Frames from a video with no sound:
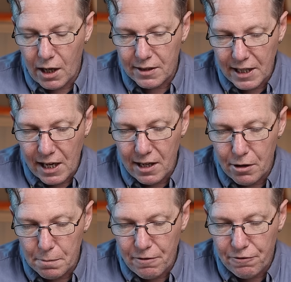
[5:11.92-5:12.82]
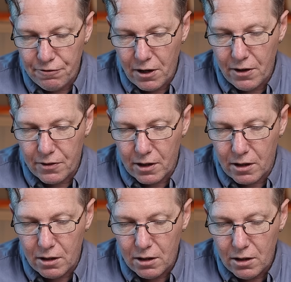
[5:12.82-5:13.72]
I think, a little bit
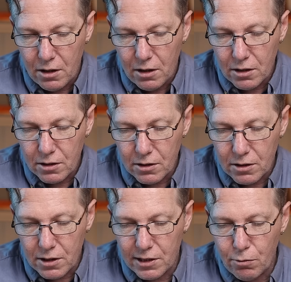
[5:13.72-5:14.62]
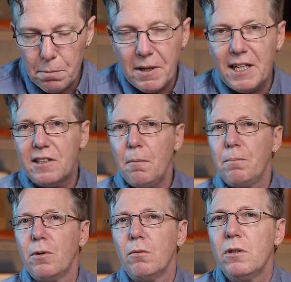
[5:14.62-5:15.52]
further, because it would be
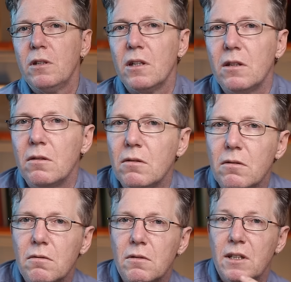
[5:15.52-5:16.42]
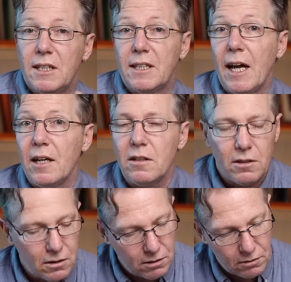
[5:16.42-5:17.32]
simple, wouldn't it? He
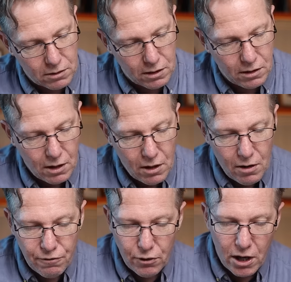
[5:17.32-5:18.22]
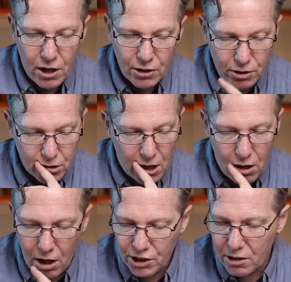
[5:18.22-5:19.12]
says, right? For her to
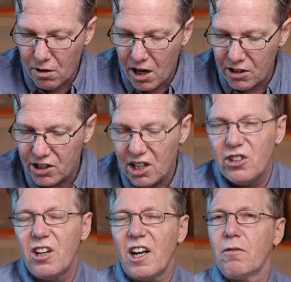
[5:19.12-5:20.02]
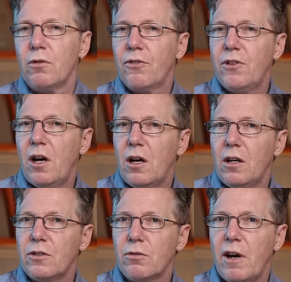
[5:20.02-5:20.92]
go, oh, do you know what? I'm just going to do like a rule of
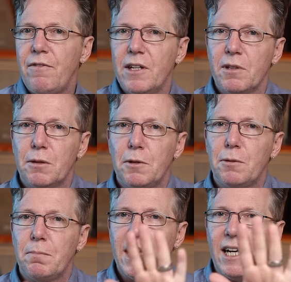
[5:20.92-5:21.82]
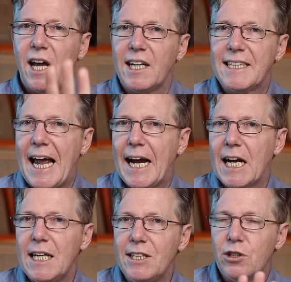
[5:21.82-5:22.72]
thirds, or everything must just be
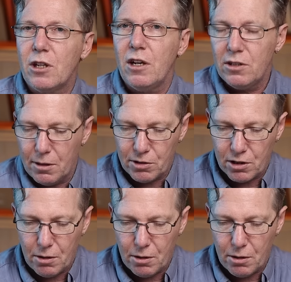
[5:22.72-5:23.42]
exactly so in terms of